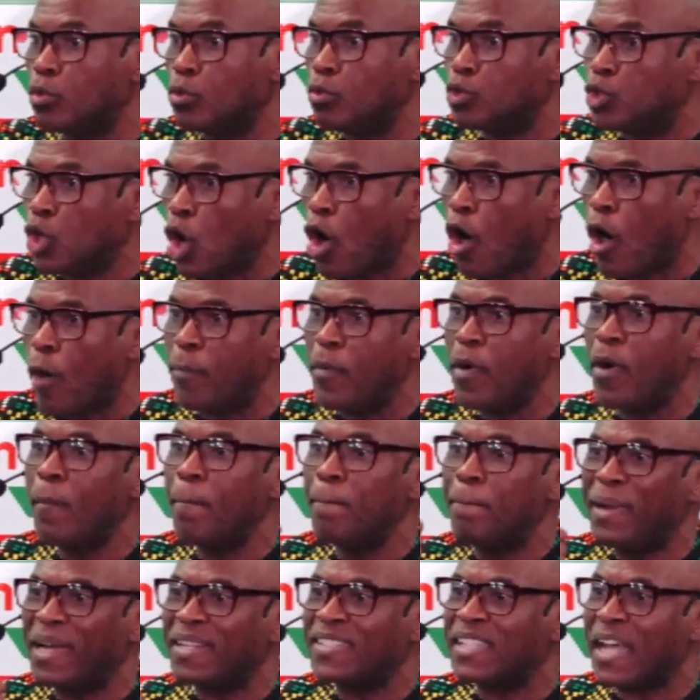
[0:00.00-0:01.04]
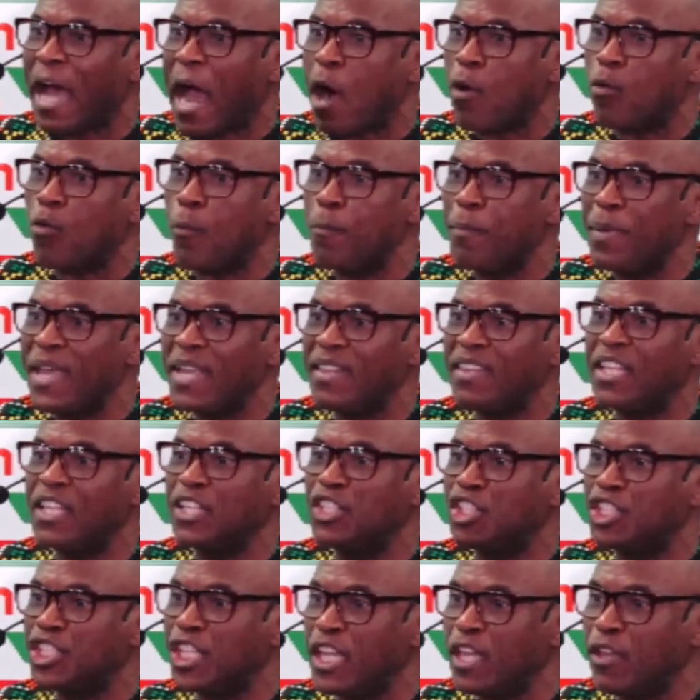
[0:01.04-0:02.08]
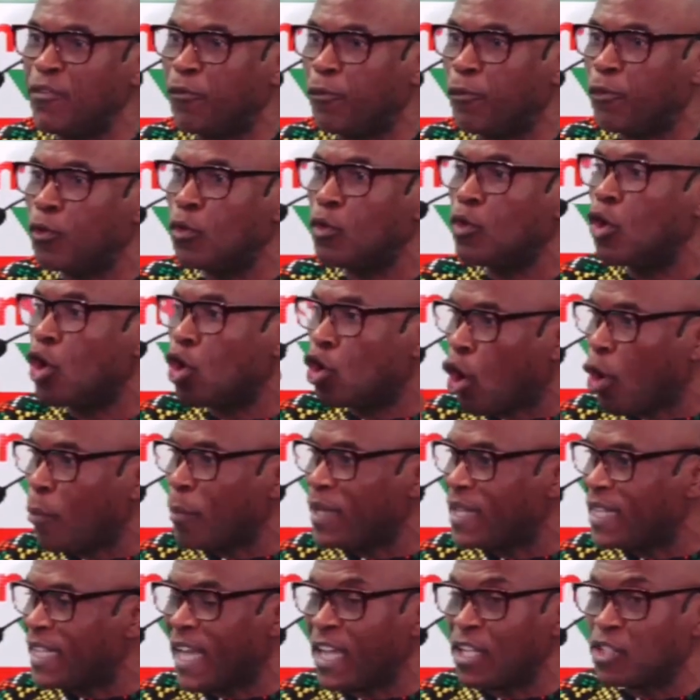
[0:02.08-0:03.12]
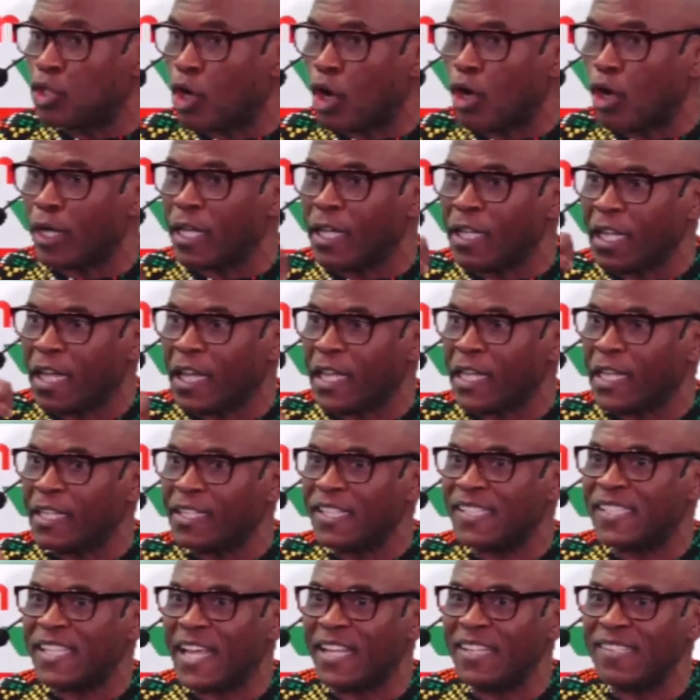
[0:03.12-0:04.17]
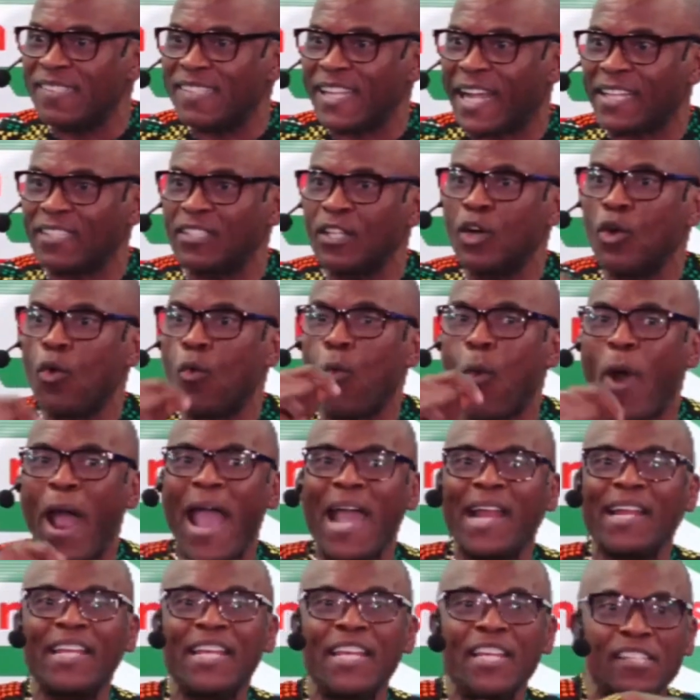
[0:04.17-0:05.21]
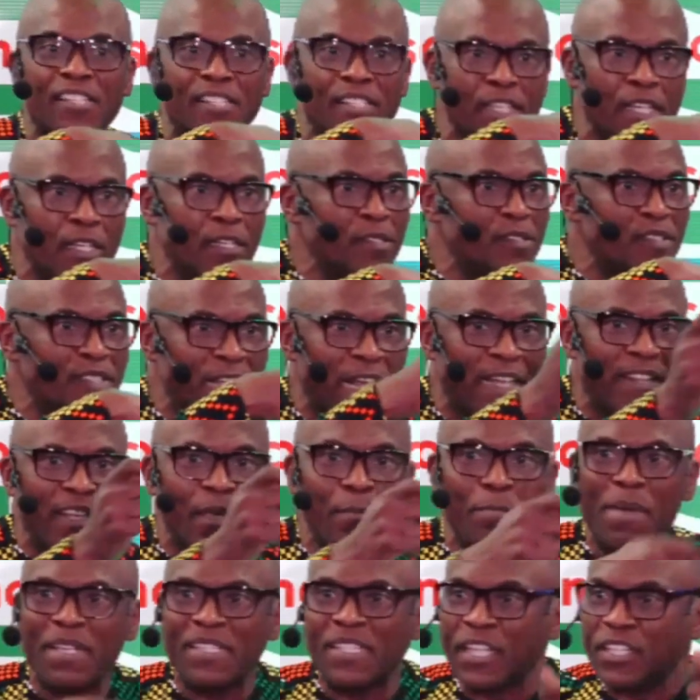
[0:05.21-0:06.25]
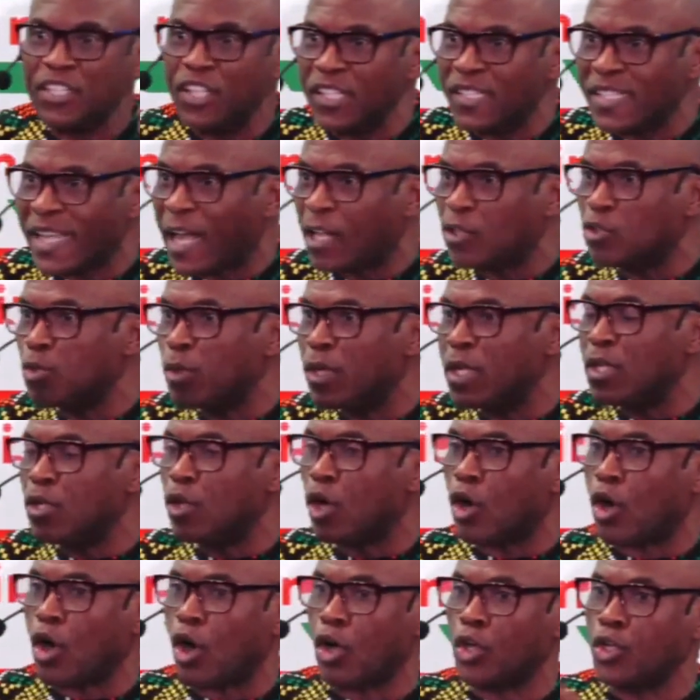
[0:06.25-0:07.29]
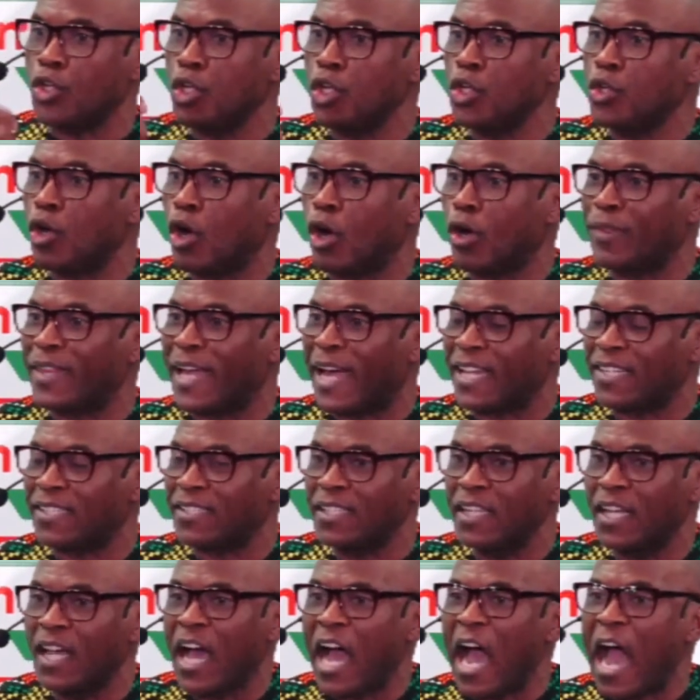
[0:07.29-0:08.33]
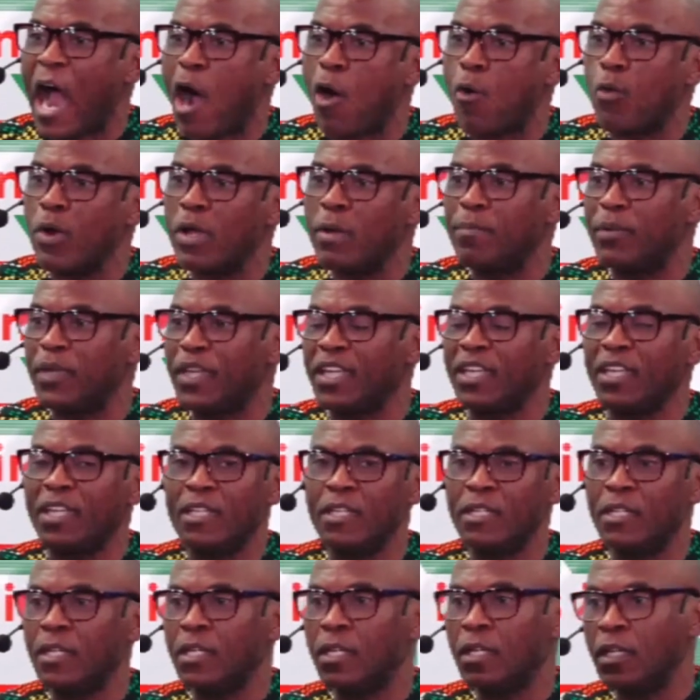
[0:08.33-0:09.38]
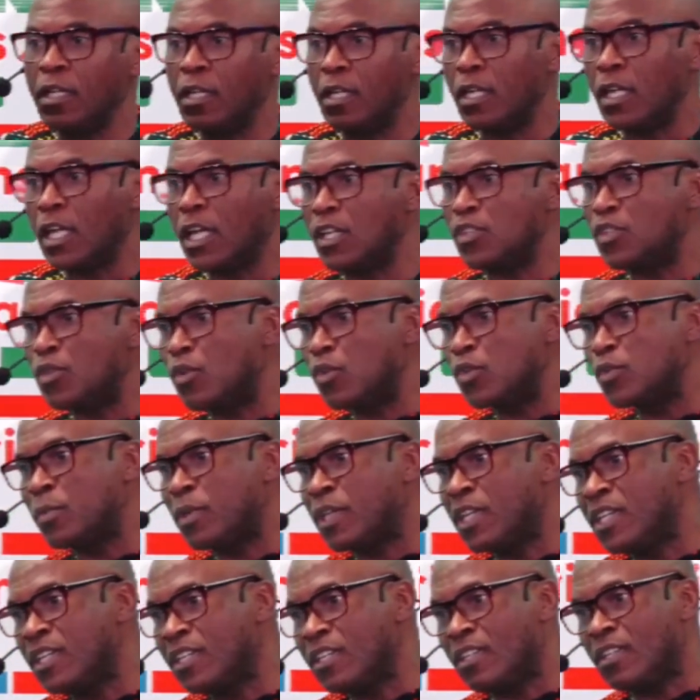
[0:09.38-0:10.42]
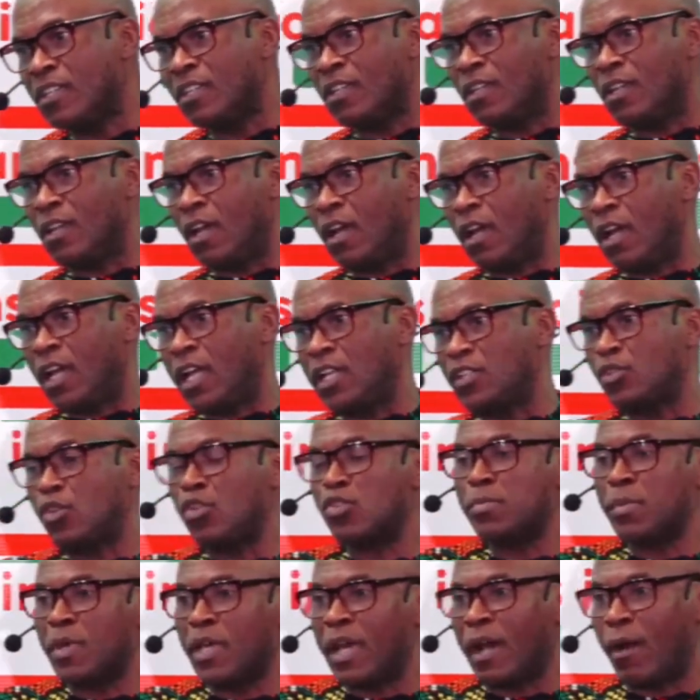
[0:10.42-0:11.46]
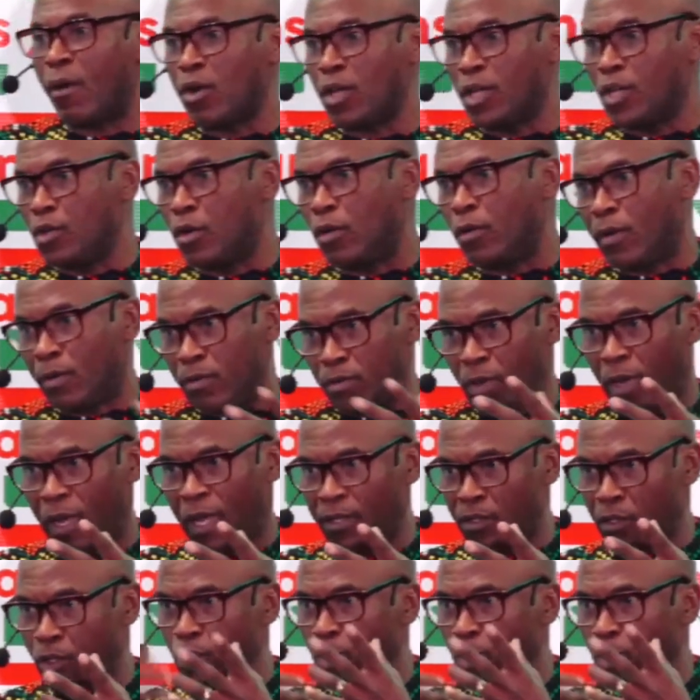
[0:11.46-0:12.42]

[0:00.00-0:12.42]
job, but I will be the chief communicator in, in the sense that while he's sending messages and doing uh, you know all that, I will be, excuse me, excuse me, uh, you know, uh, uh